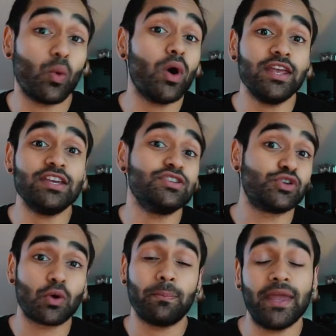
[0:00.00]
What is
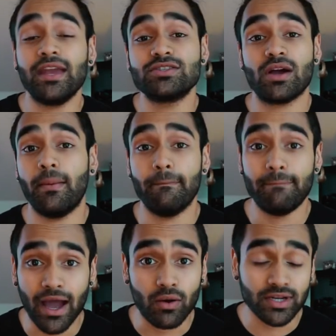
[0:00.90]
your page
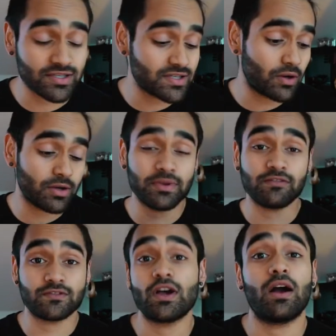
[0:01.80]
about? Is it gonna be
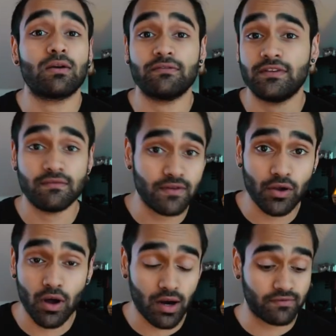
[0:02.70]
photography,
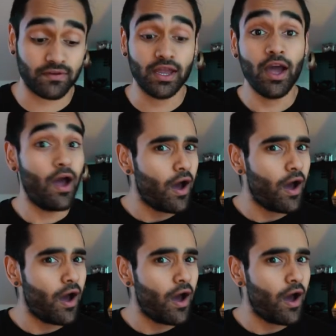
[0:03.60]
videography?